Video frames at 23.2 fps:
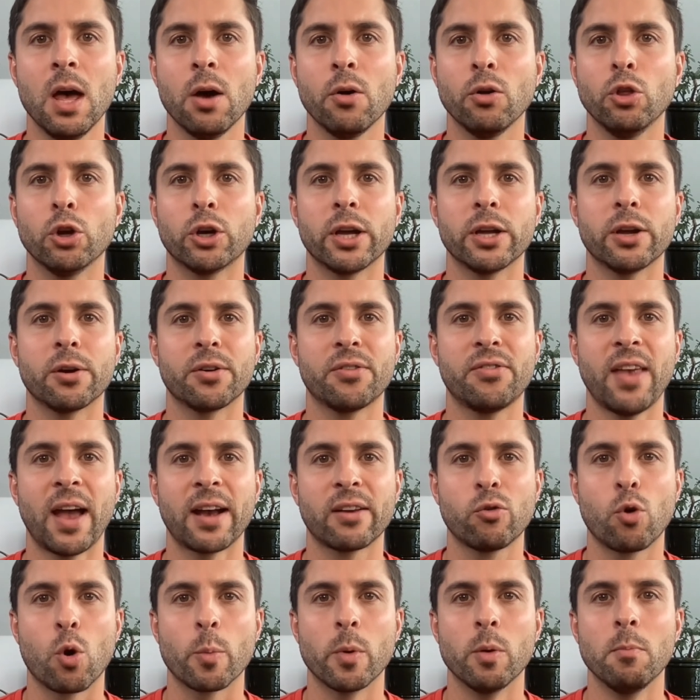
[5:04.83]
Look at your
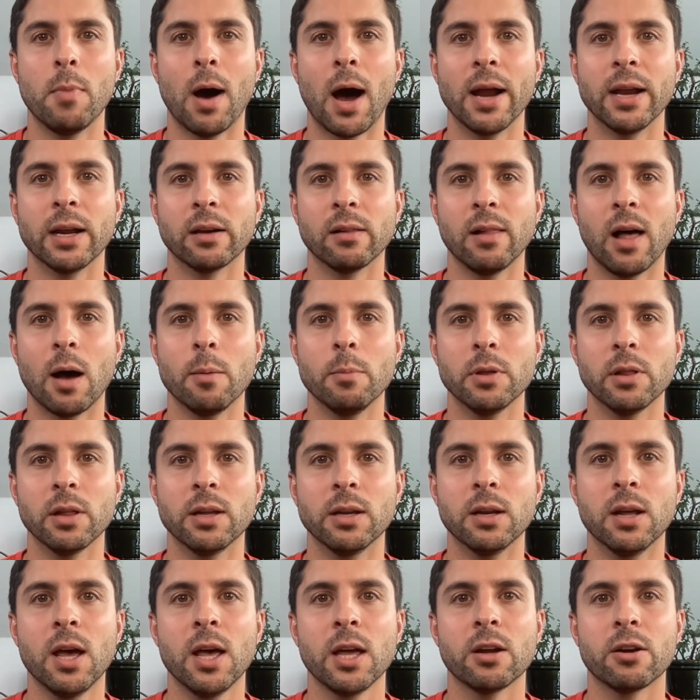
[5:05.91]
sex hormone binding
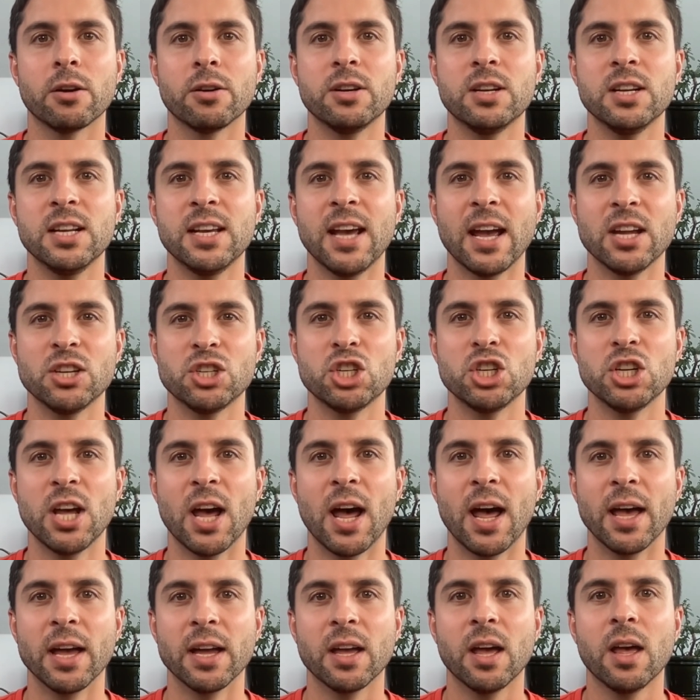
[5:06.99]
globulin, your
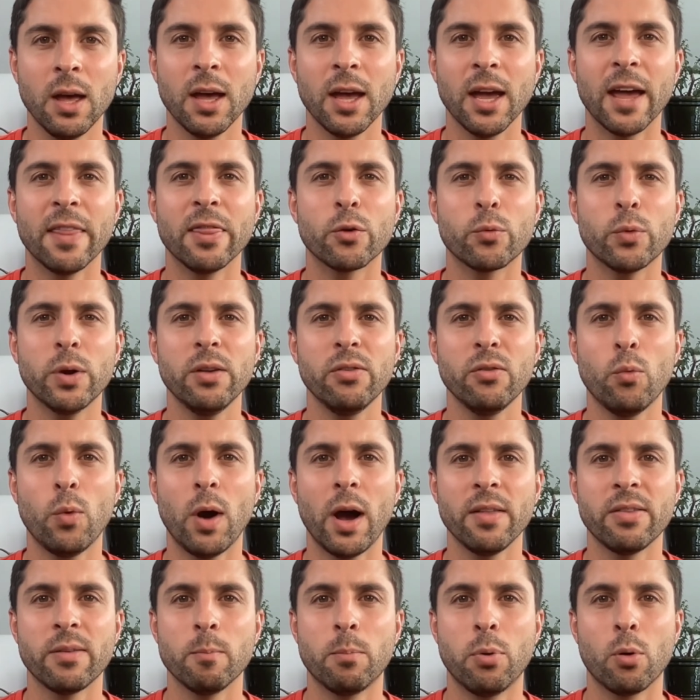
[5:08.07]
DHEA. And the reason why
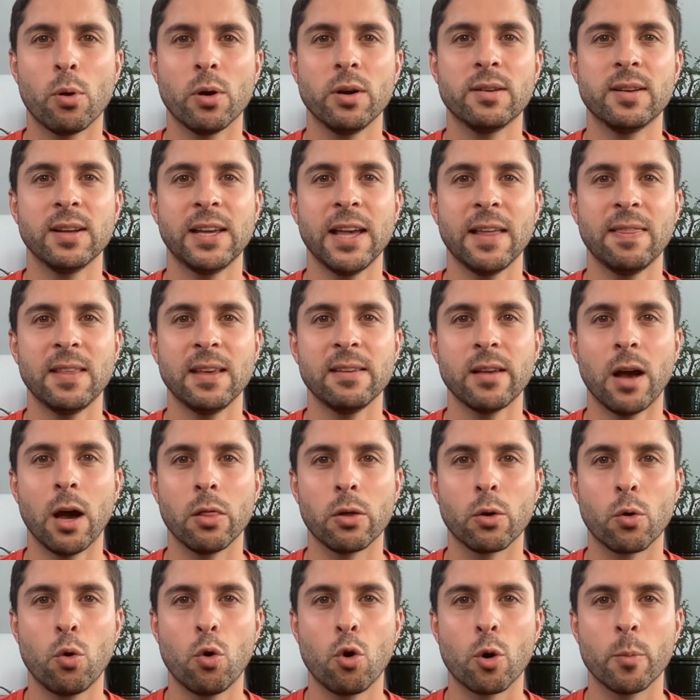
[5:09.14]
it's important to get these
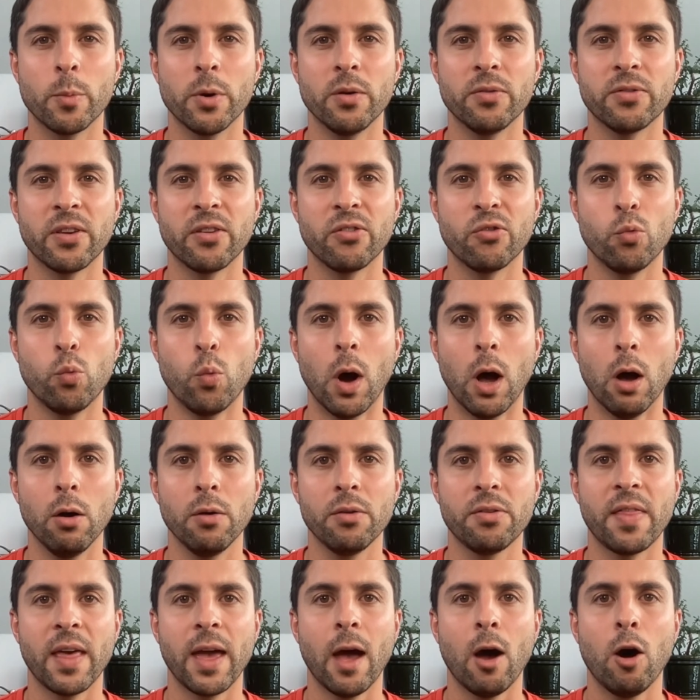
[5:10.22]
other hormones as well
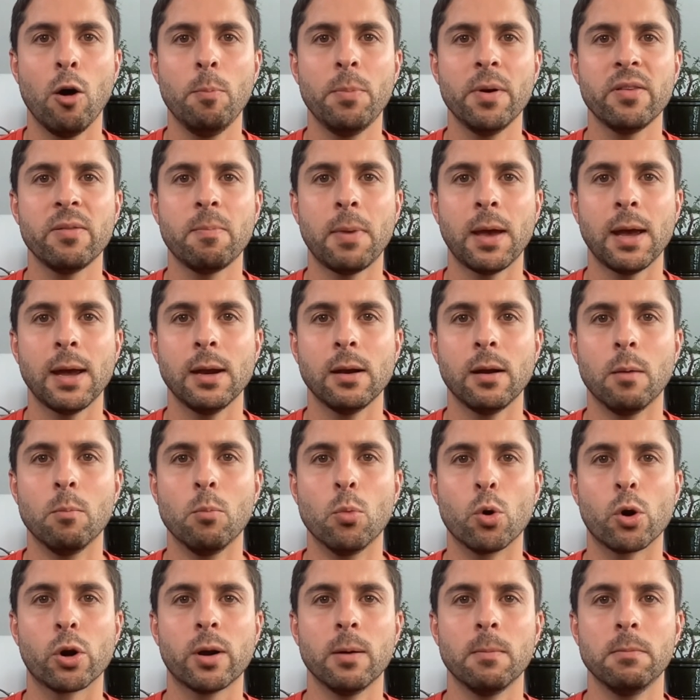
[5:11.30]
is they help us paint a
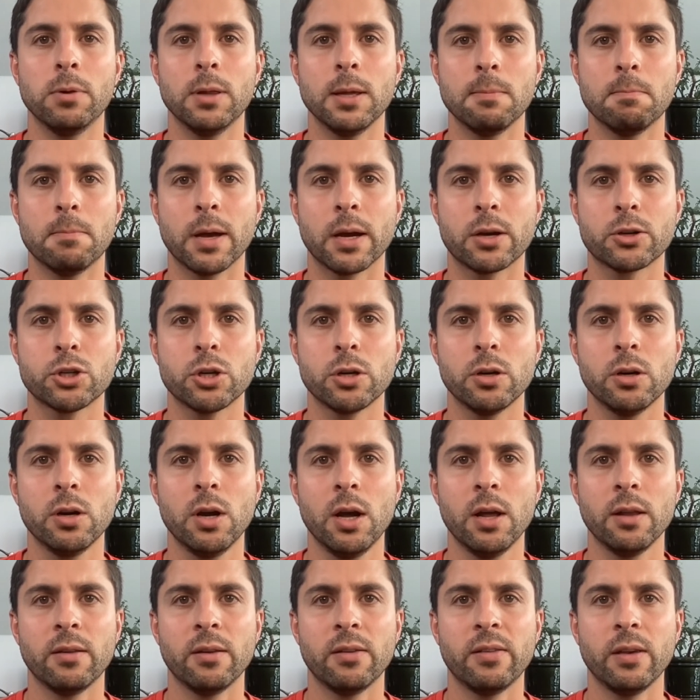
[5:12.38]
more complete picture
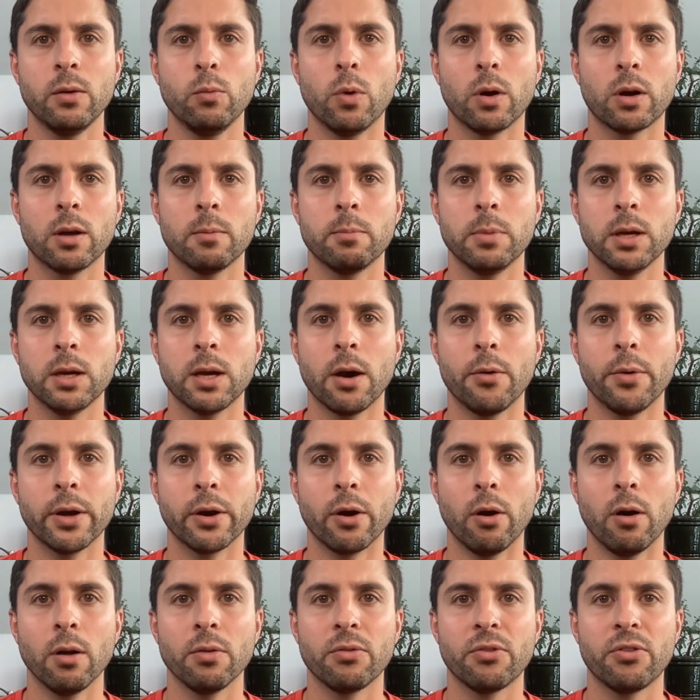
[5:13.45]
to see what could be going
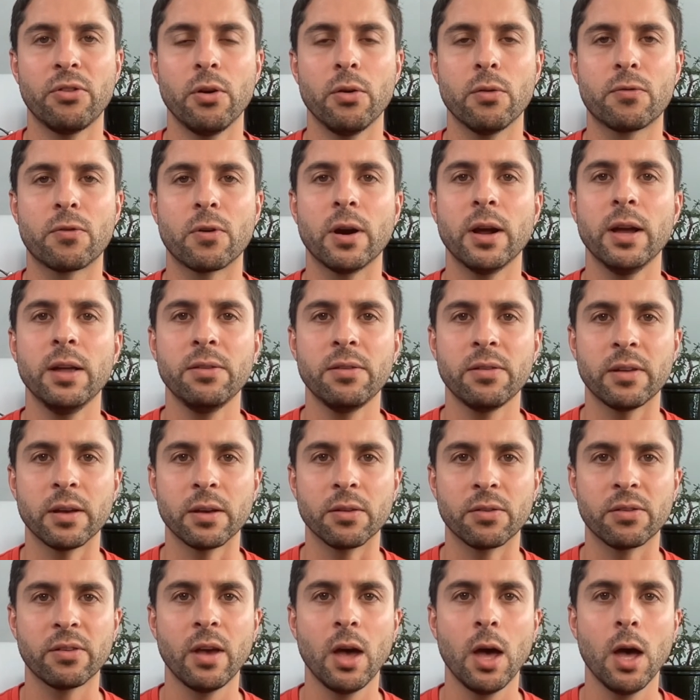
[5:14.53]
on. So for
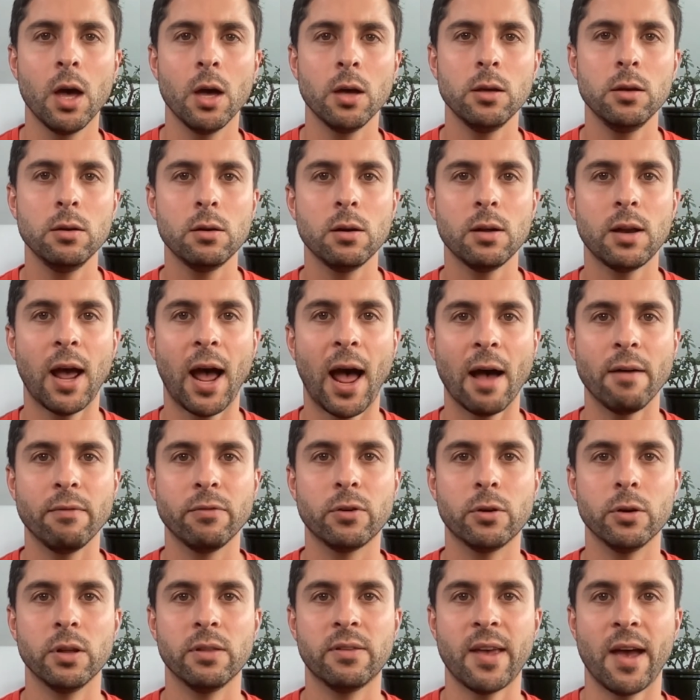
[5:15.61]
instance, you could have
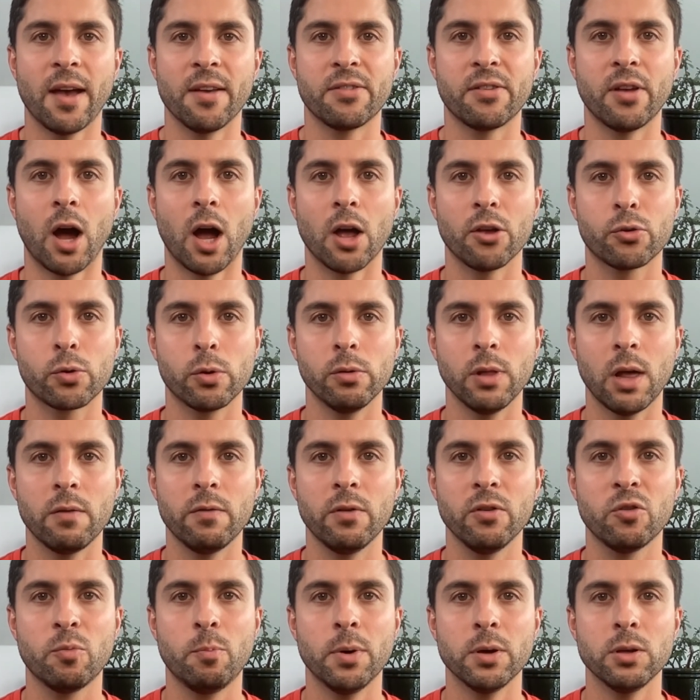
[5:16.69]
good testosterone
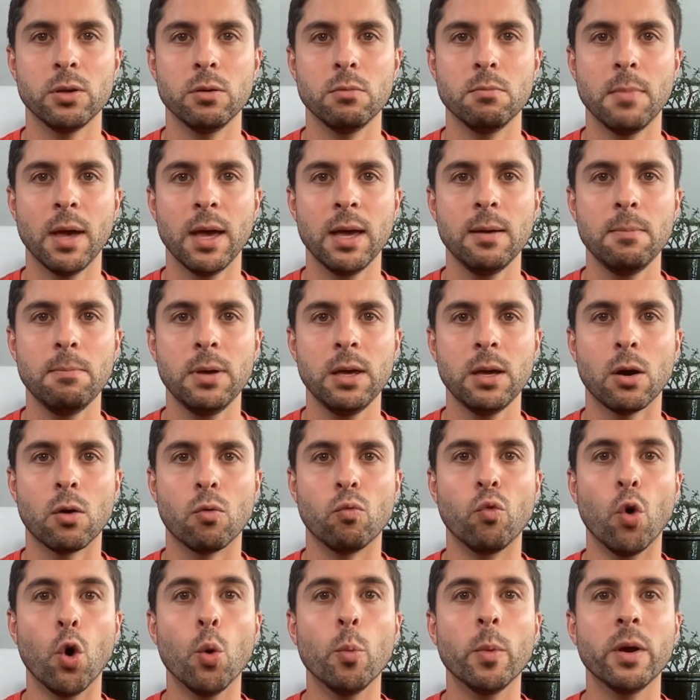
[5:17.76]
levels, but you may be
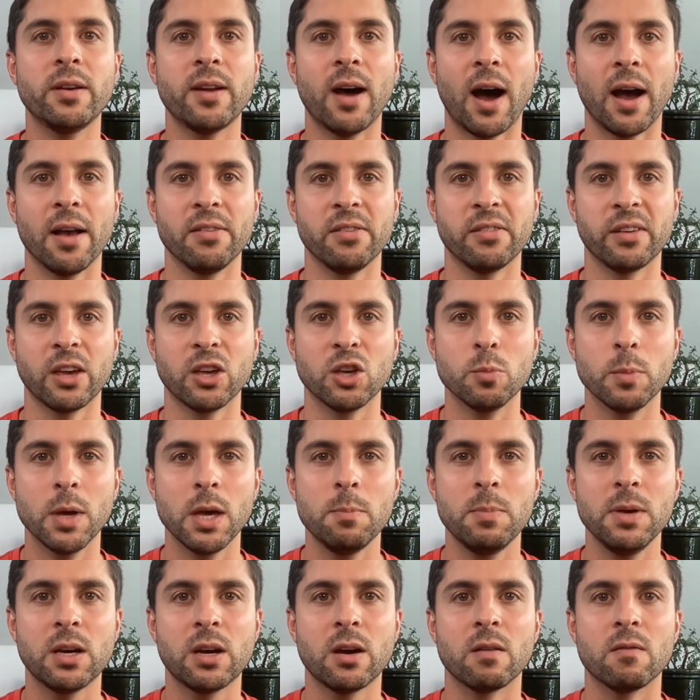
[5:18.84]
aromatizing it. You may
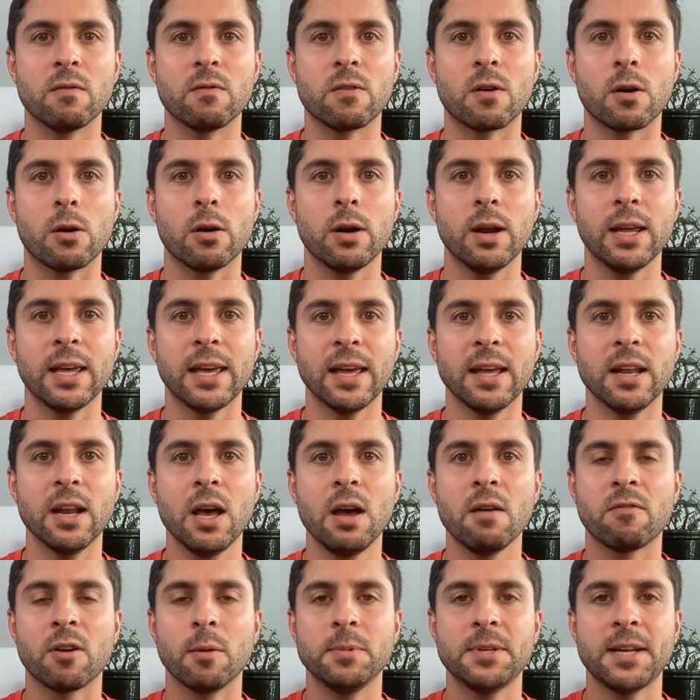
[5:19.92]
be converting it
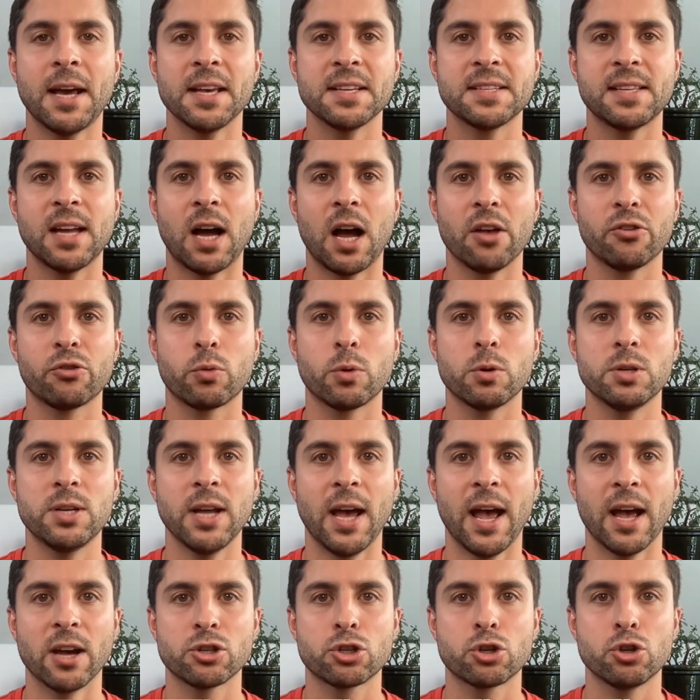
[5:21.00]
from testosterone to
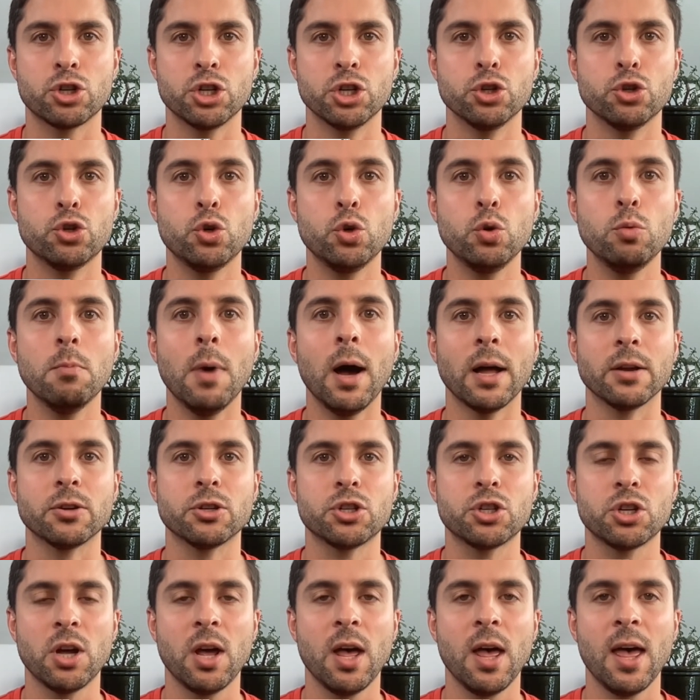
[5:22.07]
estrogen too
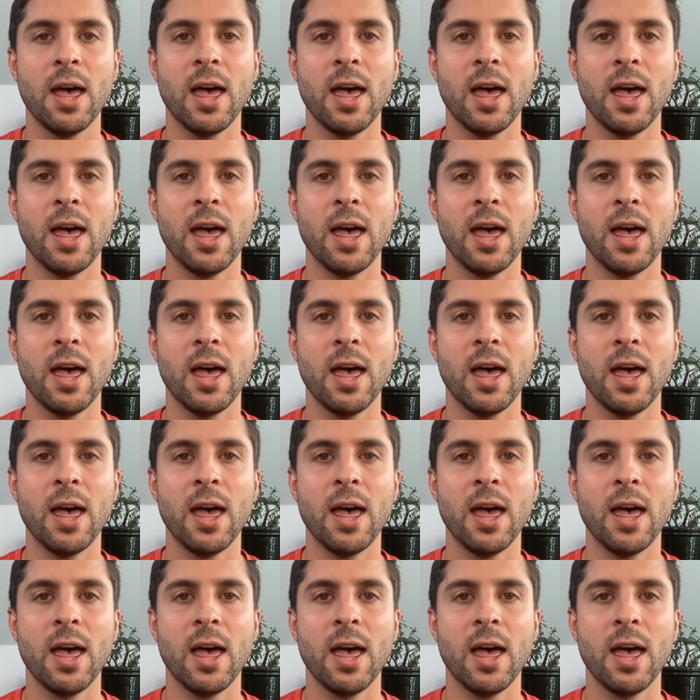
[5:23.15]
much.